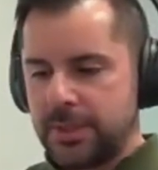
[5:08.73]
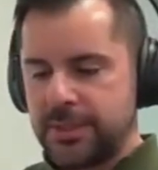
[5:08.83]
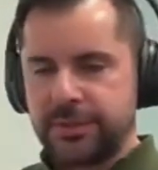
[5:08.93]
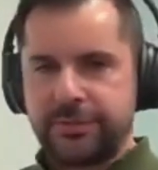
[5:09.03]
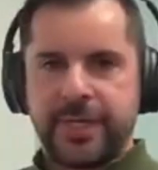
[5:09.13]

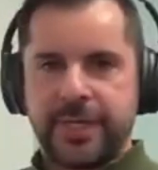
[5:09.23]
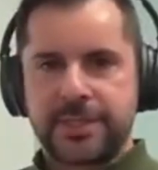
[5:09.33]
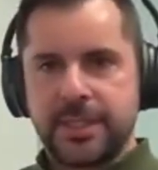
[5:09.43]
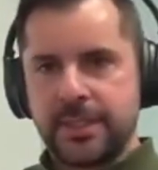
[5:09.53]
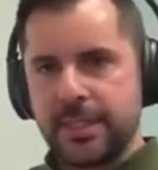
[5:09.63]
really just
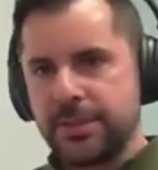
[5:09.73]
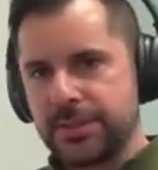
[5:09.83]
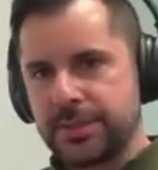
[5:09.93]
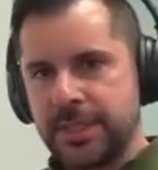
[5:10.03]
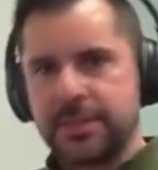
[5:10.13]
fixed and then
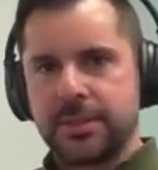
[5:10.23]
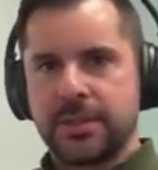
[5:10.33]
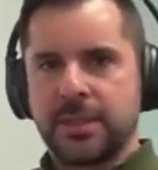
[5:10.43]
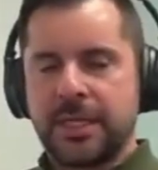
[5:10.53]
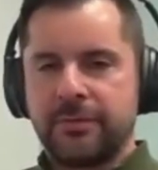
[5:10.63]
just get to
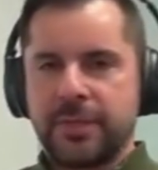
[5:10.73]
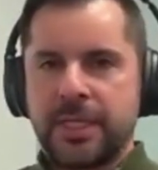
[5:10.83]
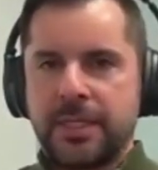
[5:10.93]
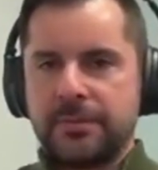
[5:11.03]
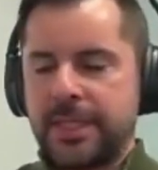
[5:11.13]
the level
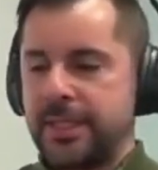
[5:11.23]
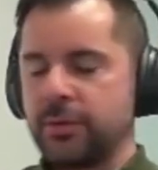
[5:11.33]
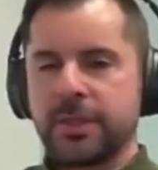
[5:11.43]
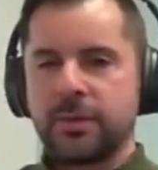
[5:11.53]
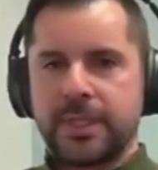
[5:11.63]
that
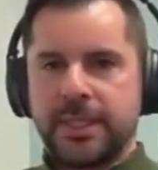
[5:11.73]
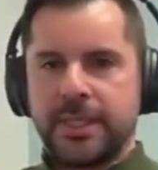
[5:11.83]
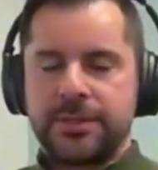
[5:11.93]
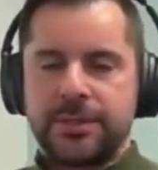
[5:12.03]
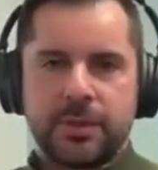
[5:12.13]
they really want to
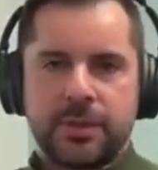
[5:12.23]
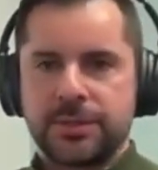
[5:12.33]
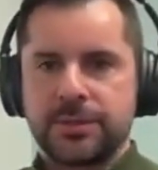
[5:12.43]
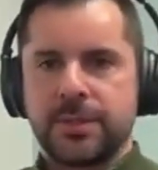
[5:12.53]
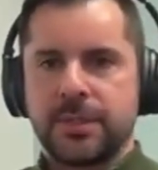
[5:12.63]
get to,
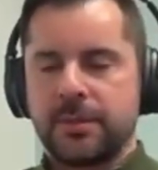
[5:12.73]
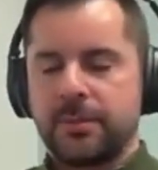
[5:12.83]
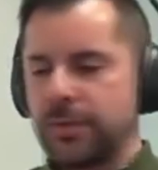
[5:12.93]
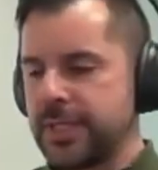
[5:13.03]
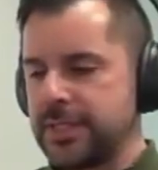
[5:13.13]
which is,
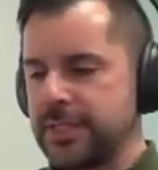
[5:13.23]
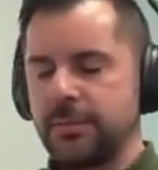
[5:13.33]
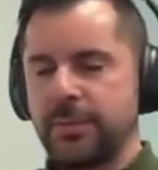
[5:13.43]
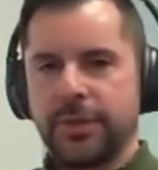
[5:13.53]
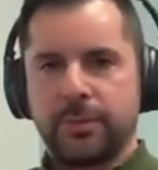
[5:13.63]
in most
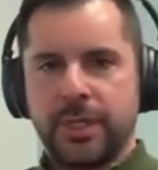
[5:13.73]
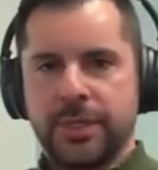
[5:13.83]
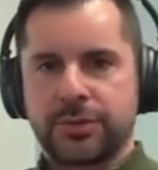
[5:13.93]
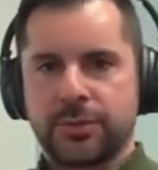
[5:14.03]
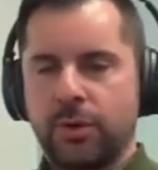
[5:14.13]
cases, 1 million
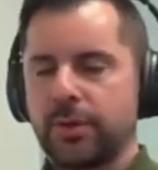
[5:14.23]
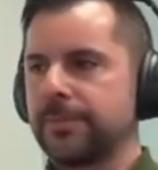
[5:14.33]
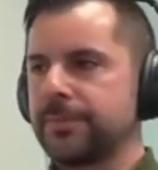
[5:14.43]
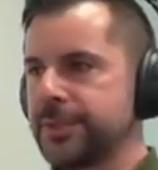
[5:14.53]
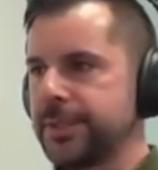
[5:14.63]
plus or
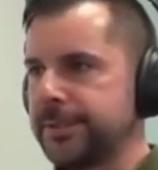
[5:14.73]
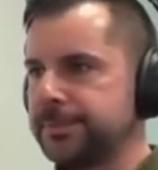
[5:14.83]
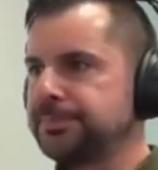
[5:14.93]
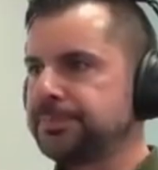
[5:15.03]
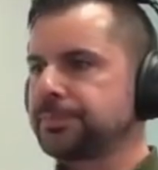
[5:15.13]
more.
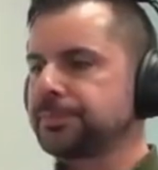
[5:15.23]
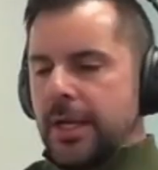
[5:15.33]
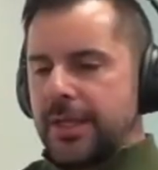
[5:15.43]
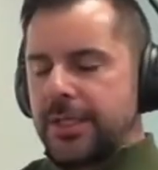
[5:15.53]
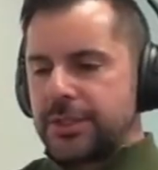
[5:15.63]
So
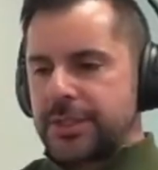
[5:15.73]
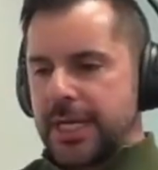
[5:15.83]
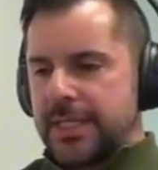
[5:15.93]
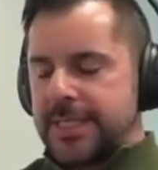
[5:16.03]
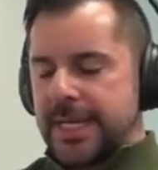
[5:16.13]
I think
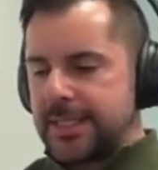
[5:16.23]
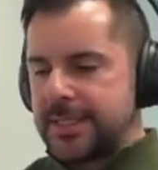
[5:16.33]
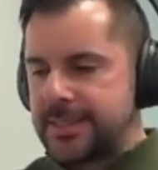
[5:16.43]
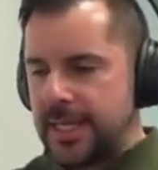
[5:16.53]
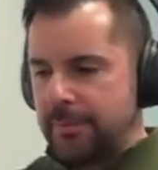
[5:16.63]
just kind of taking
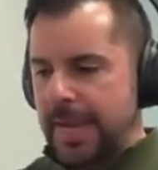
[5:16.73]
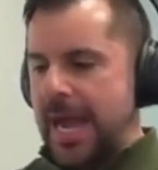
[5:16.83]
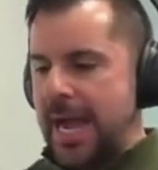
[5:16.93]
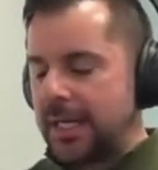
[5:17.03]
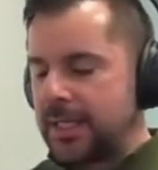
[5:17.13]
a step
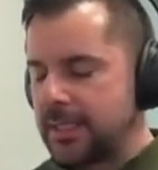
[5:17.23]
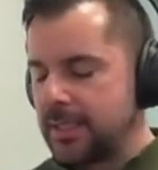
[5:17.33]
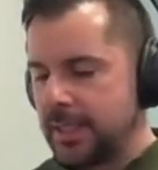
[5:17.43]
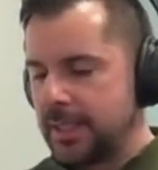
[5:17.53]
back